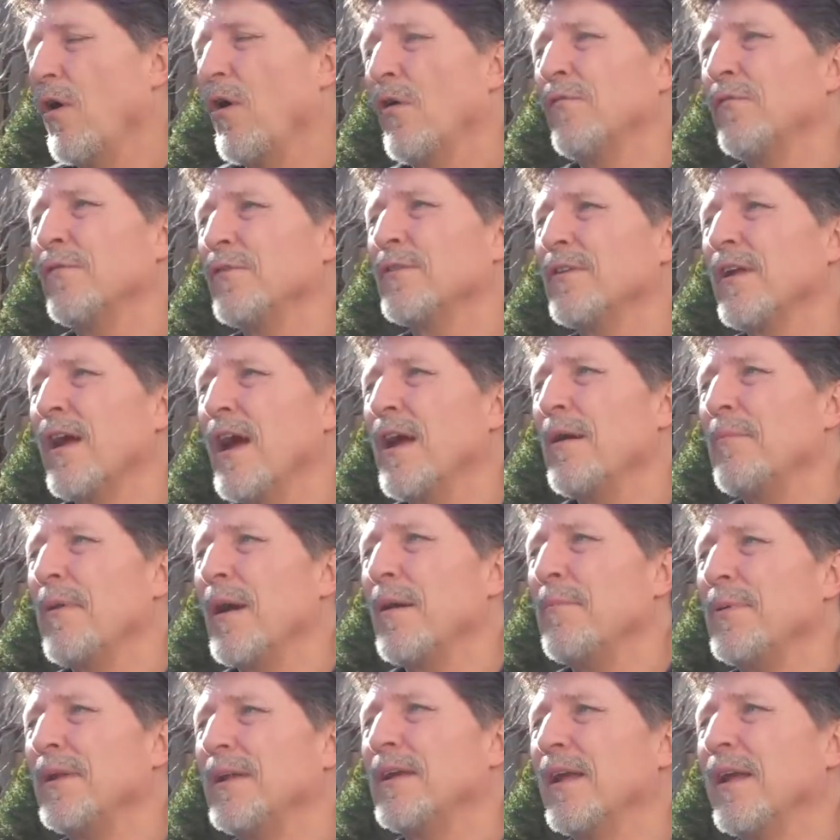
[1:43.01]
over time
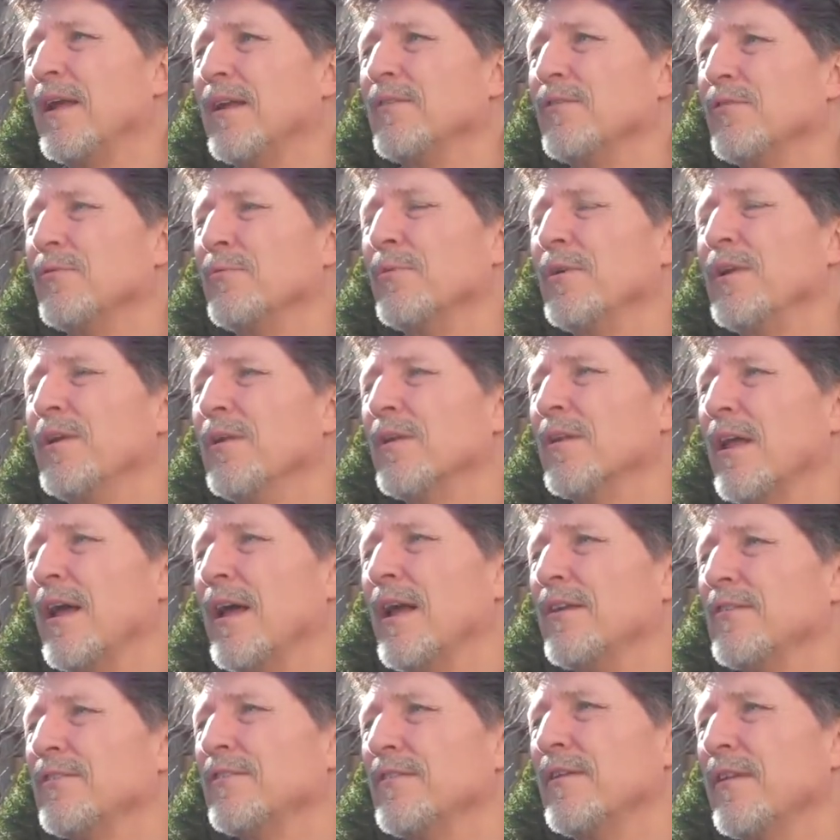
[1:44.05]
I began to
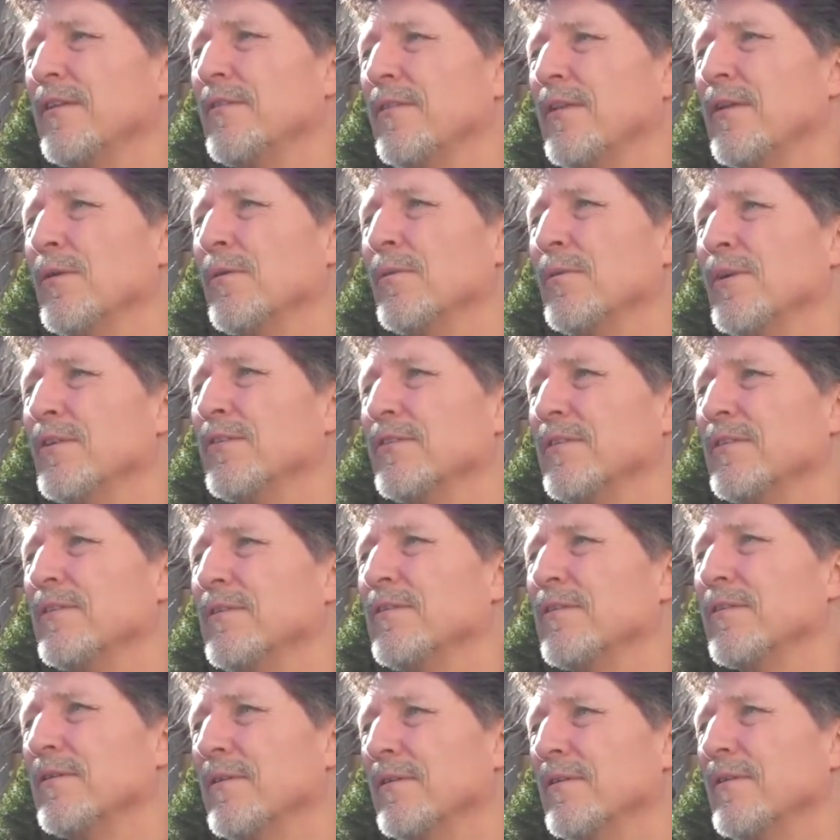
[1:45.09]
realize that there
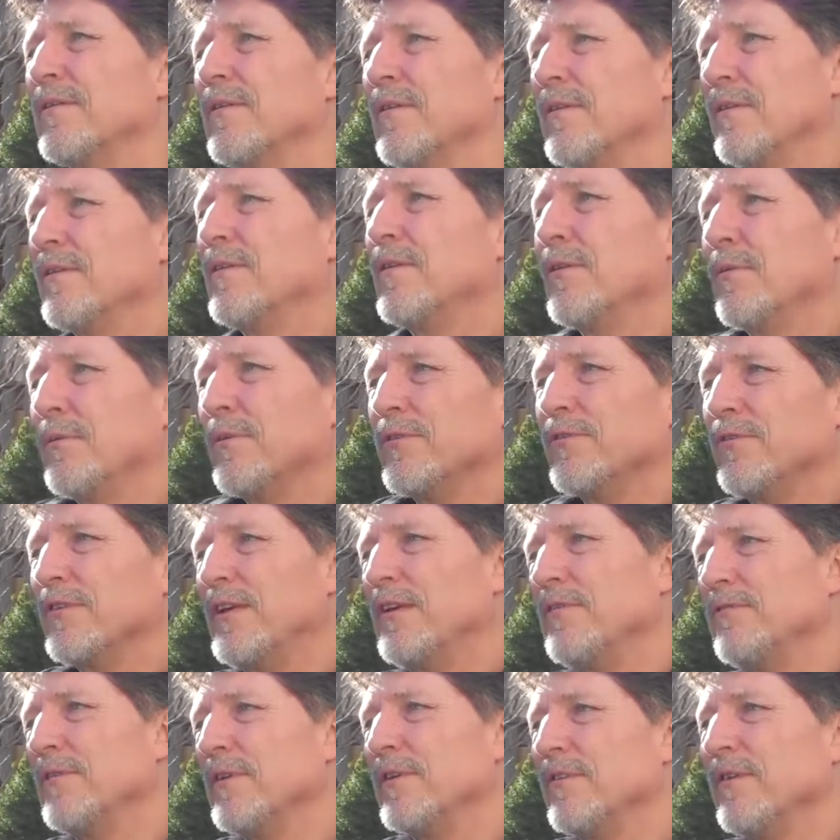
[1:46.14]
was
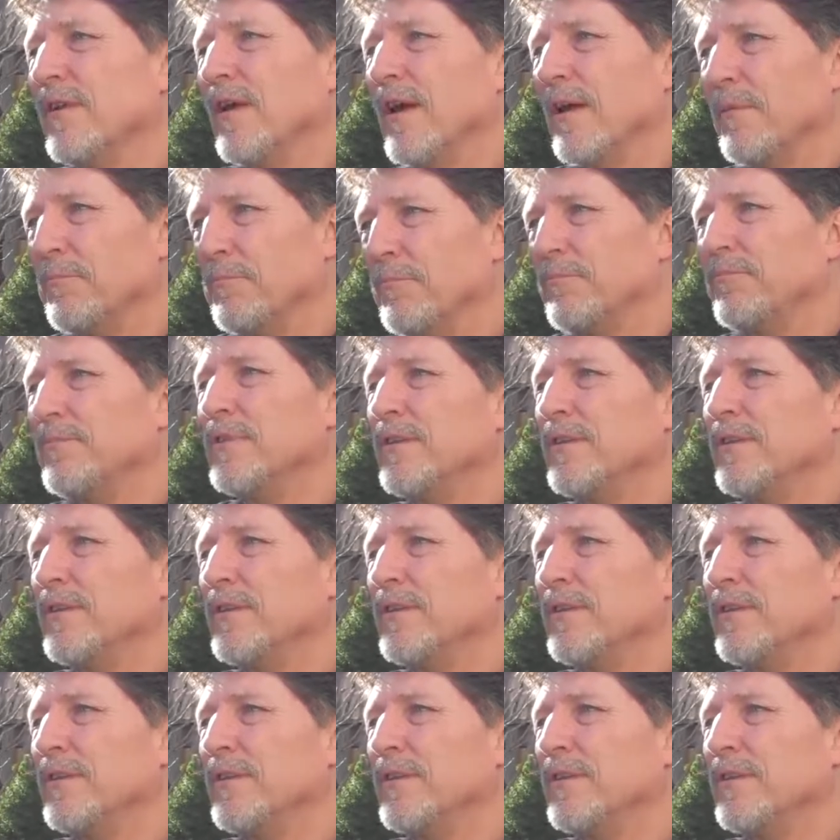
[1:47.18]
even a